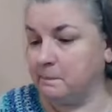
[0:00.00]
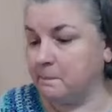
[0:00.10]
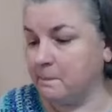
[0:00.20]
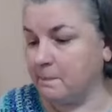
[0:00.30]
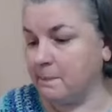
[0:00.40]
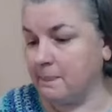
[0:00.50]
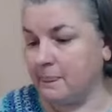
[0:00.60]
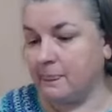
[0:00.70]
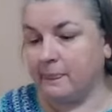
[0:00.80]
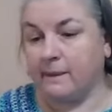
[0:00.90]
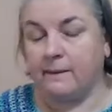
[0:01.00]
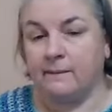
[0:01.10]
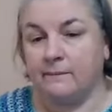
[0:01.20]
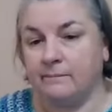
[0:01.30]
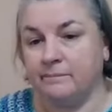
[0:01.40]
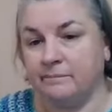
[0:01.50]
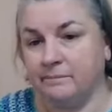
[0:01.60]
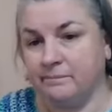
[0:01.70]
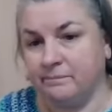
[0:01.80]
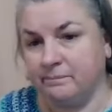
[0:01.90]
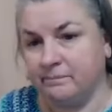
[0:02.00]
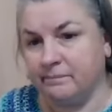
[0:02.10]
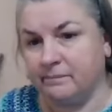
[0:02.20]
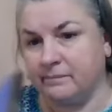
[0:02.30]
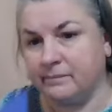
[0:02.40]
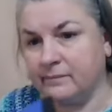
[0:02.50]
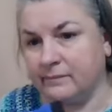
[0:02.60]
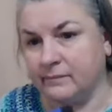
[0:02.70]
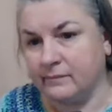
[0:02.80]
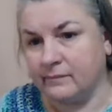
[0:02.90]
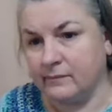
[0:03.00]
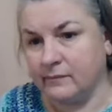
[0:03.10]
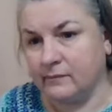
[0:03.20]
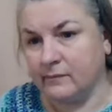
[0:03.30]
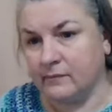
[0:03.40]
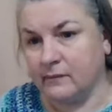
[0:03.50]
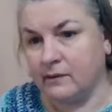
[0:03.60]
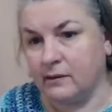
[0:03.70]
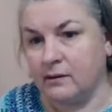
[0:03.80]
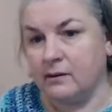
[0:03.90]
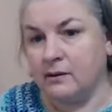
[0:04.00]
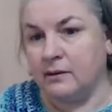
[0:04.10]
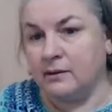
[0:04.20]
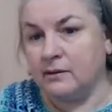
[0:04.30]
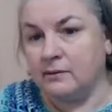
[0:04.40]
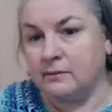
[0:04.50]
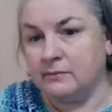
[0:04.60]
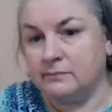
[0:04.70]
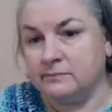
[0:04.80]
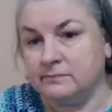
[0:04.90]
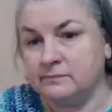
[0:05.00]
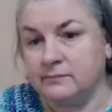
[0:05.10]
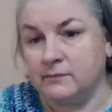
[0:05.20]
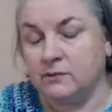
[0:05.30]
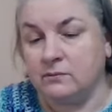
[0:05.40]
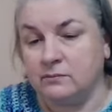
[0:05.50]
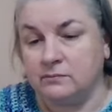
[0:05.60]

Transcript: No one is speaking in this clip.